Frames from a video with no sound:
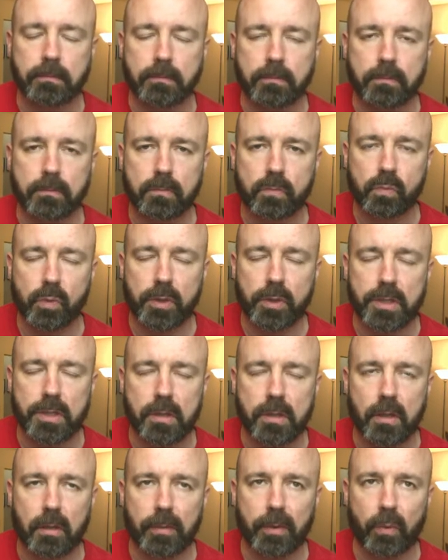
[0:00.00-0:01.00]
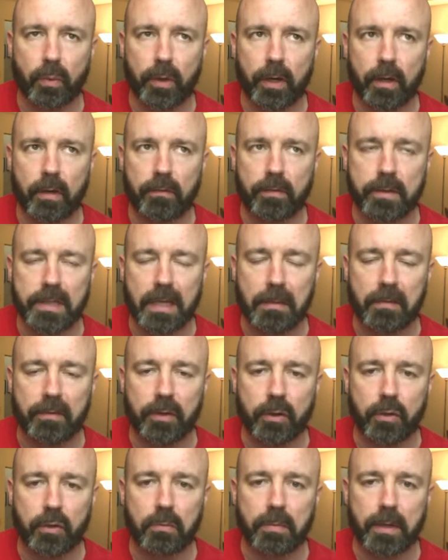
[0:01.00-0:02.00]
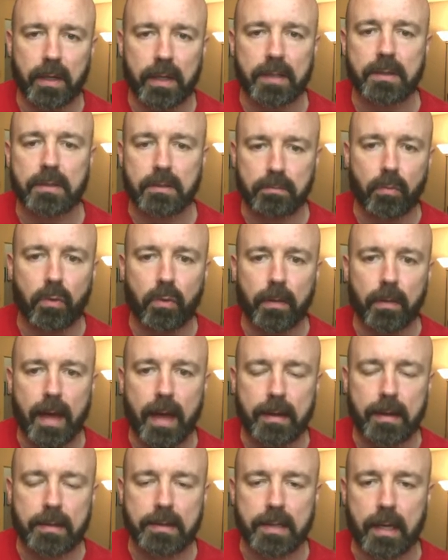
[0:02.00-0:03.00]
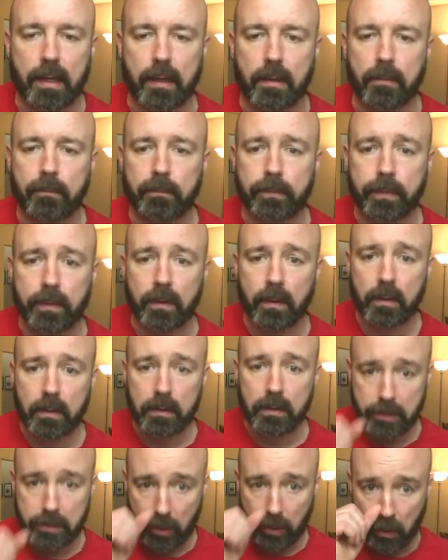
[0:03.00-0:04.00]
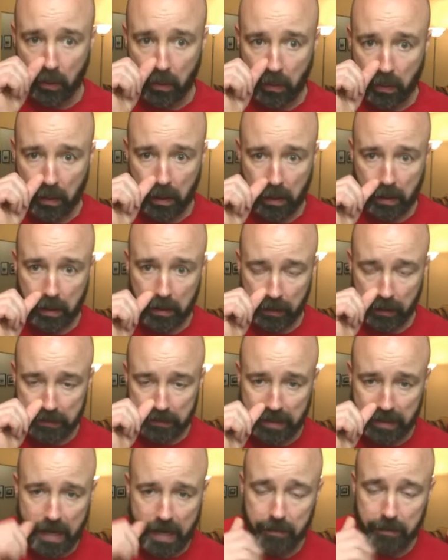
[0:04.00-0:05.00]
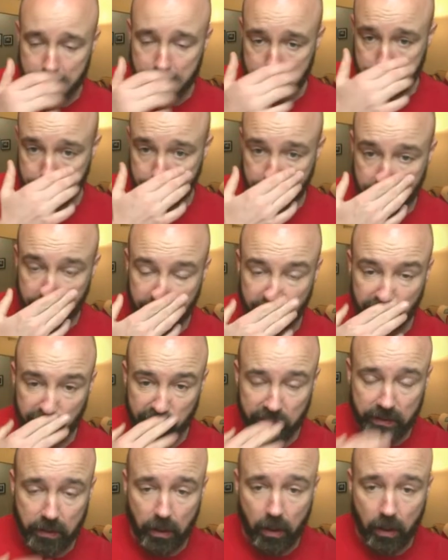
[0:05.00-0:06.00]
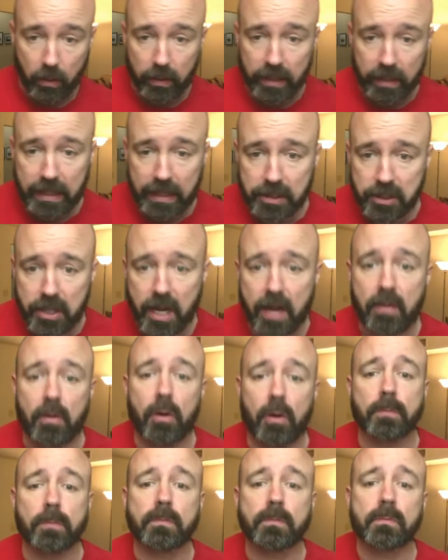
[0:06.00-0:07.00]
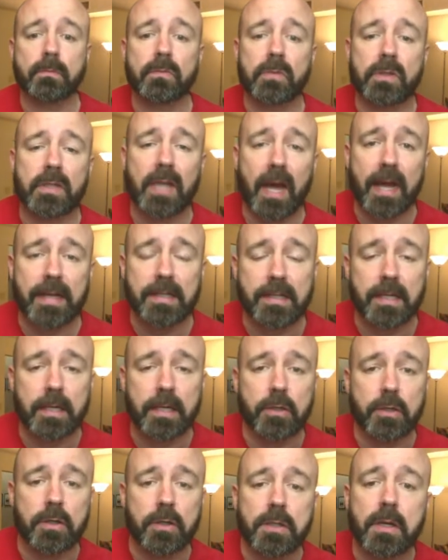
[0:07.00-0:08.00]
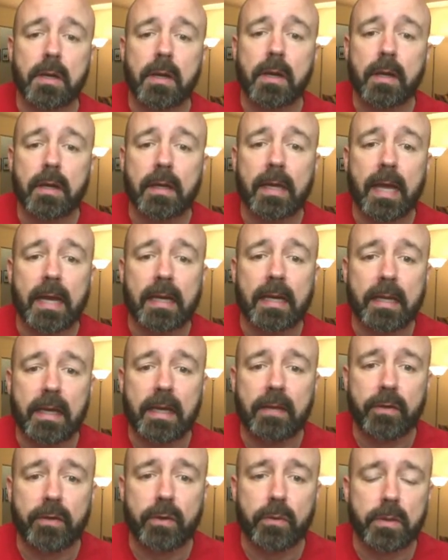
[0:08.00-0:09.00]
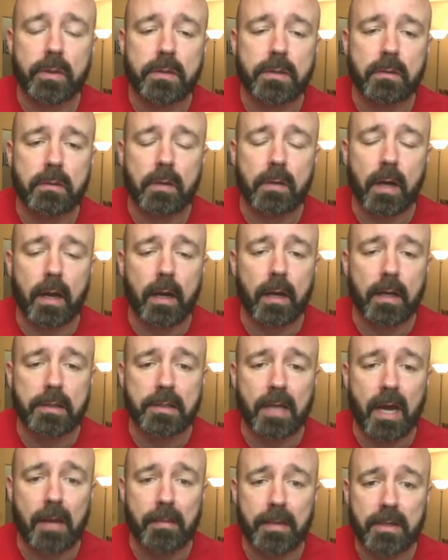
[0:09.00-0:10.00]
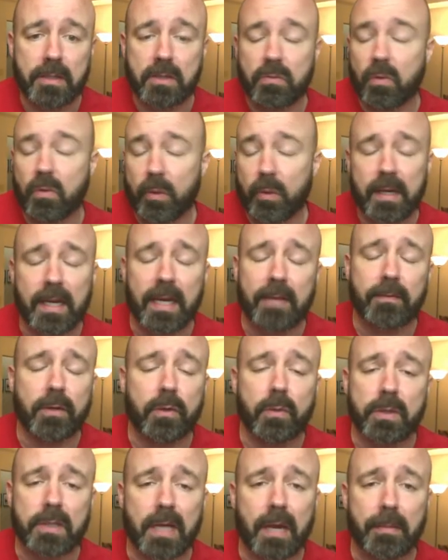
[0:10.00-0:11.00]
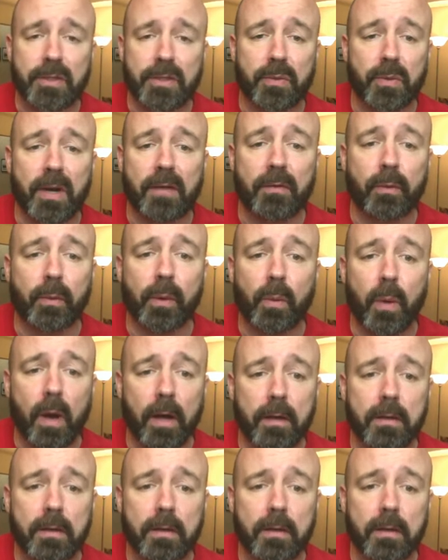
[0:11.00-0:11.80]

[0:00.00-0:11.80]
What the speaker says: which is a little bit weird for some of you, but more on that in a second. So, assignments. So in general, science teachers can give you assignments. Well, we can give you assignments whenever we want,